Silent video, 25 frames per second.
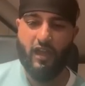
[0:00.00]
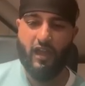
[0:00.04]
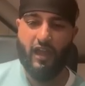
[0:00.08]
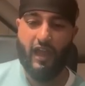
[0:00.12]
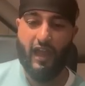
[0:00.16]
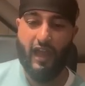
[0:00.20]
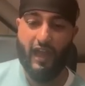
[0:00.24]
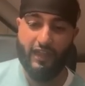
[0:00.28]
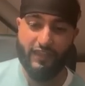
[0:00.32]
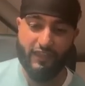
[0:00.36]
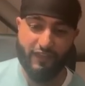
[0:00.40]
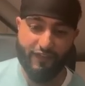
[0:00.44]

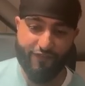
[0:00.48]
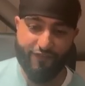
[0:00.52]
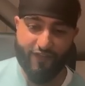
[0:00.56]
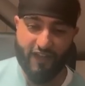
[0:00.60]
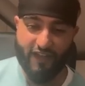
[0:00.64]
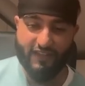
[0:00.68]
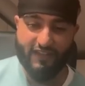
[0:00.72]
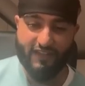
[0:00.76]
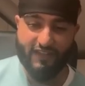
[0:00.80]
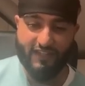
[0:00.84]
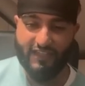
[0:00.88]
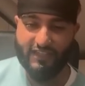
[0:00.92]
and the
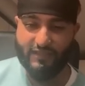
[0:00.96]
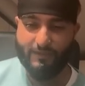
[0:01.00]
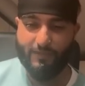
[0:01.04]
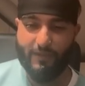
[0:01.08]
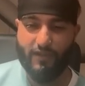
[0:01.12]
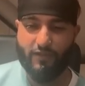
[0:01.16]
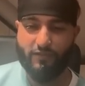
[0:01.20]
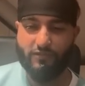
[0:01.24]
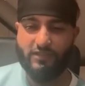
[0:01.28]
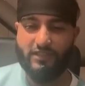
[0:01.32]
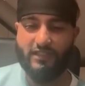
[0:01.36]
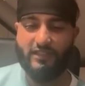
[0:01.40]
fact that he has
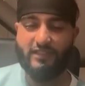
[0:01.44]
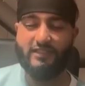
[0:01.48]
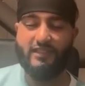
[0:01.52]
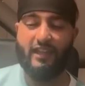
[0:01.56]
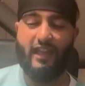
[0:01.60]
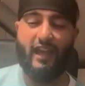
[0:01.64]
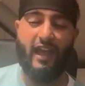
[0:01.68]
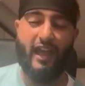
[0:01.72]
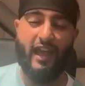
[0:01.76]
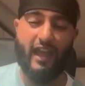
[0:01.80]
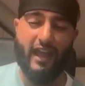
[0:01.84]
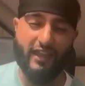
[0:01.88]
penalties
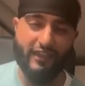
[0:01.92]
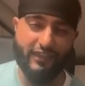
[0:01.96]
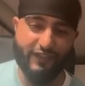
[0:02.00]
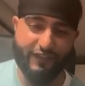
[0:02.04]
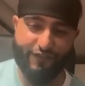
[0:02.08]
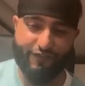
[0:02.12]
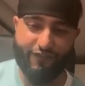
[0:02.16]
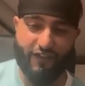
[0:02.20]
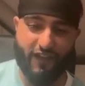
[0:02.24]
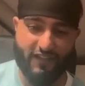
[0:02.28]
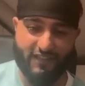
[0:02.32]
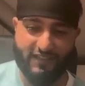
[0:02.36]
and the
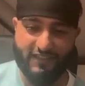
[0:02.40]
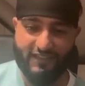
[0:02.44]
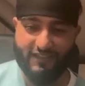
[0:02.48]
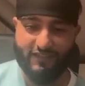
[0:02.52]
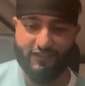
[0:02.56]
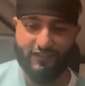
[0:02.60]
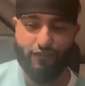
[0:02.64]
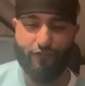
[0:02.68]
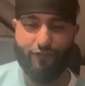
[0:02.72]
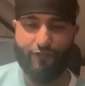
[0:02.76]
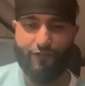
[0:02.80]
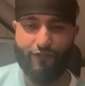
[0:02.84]
fact he has
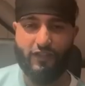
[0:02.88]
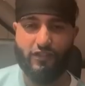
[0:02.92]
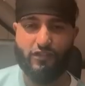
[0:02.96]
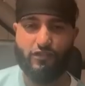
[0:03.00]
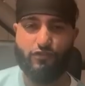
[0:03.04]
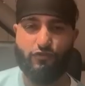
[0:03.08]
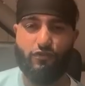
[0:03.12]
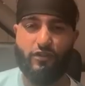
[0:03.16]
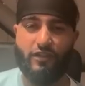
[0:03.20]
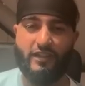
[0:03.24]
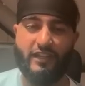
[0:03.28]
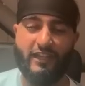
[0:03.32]
a good
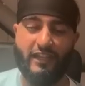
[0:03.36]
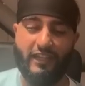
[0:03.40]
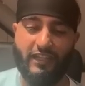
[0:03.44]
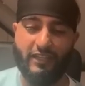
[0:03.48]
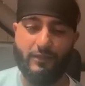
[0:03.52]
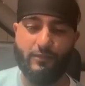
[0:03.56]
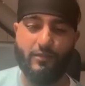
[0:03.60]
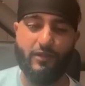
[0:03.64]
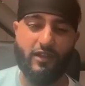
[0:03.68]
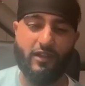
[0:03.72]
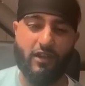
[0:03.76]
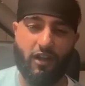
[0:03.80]
fixture on,
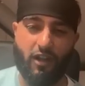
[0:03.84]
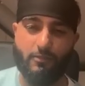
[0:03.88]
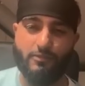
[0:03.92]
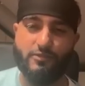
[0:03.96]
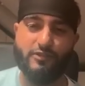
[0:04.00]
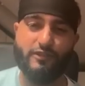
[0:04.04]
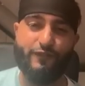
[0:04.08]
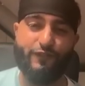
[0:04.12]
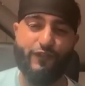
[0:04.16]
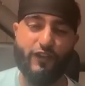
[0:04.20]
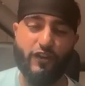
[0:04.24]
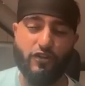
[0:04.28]
he becomes
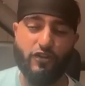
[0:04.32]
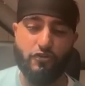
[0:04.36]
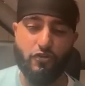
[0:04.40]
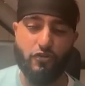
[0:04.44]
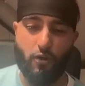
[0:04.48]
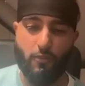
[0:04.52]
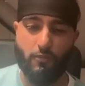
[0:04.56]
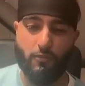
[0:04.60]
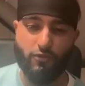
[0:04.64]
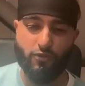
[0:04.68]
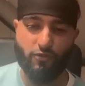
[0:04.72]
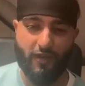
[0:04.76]
a
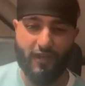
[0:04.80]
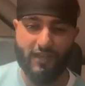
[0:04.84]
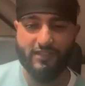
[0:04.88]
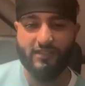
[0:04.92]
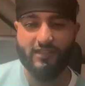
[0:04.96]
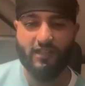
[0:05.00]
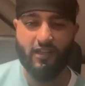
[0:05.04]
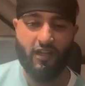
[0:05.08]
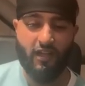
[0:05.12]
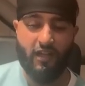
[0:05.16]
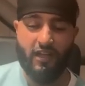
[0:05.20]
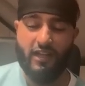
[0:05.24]
phenomenal
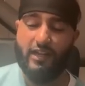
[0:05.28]
asset.